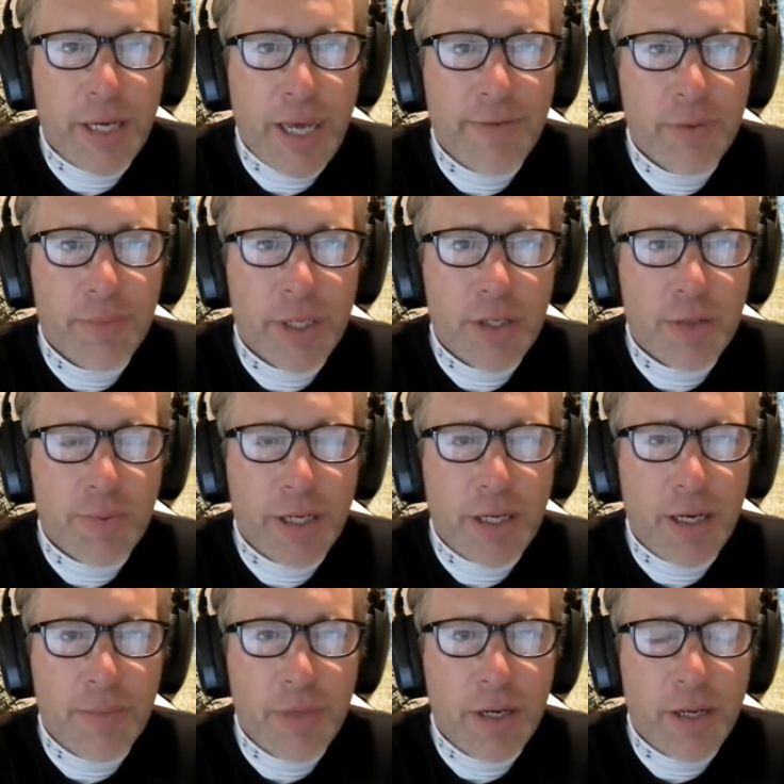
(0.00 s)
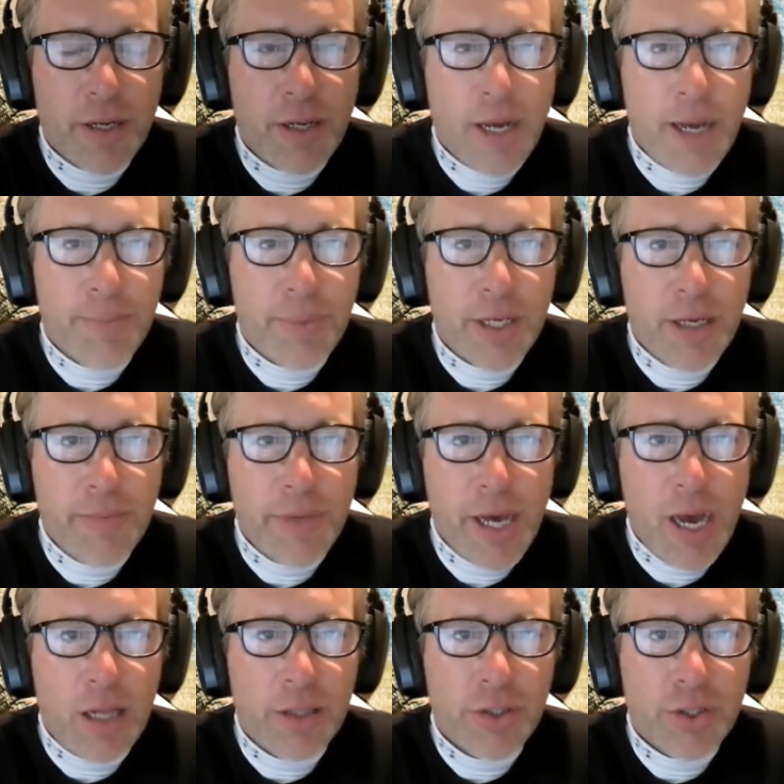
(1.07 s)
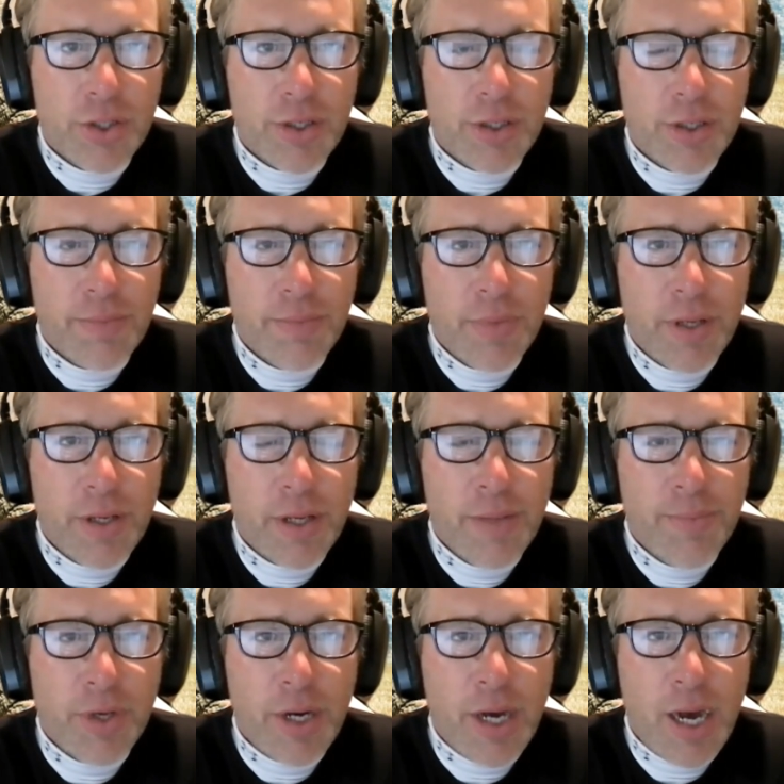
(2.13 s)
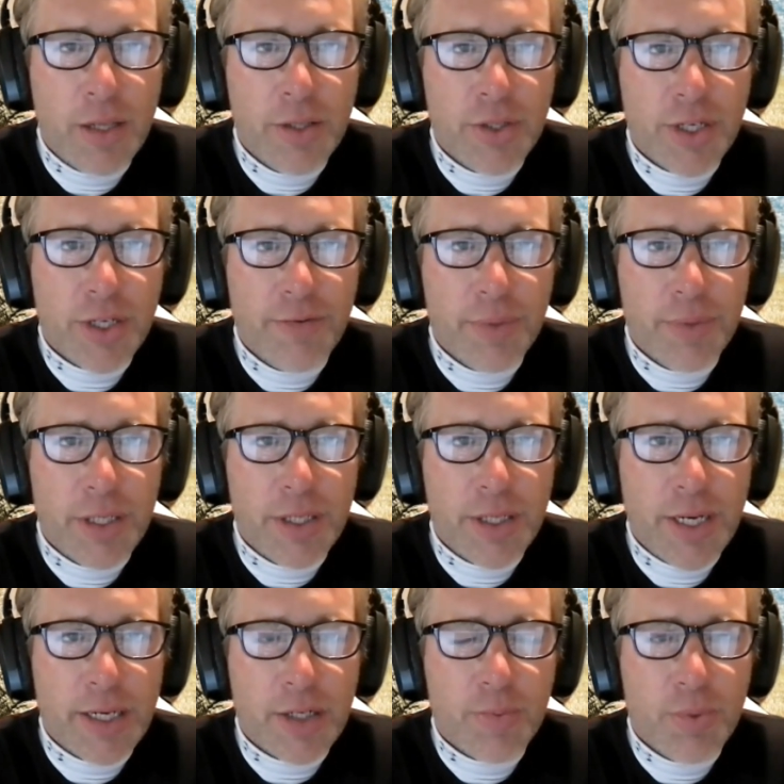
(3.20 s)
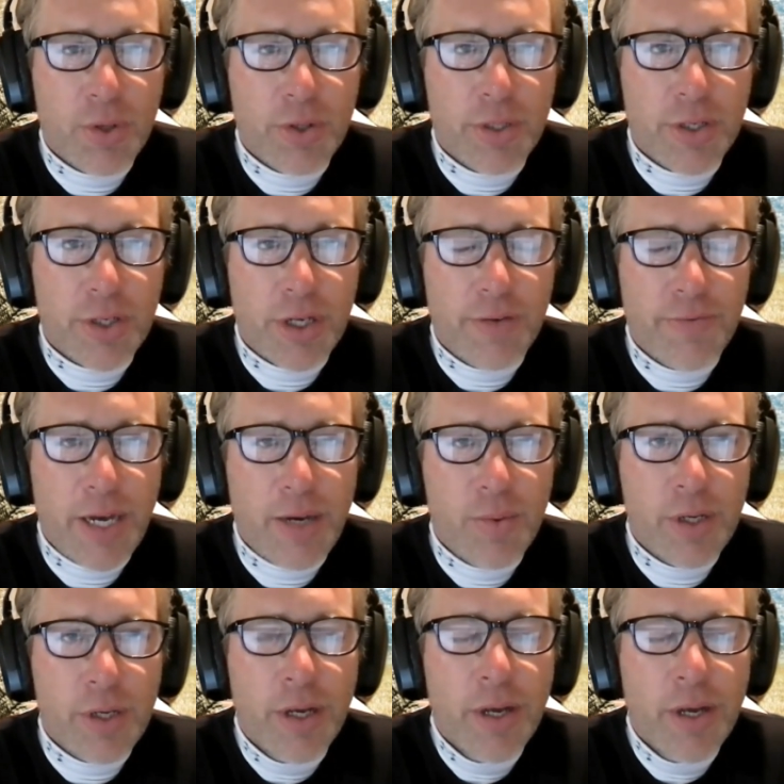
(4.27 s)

Everybody's become an epidemiologist and an immunologist. Everybody's an expert on this stuff. Now,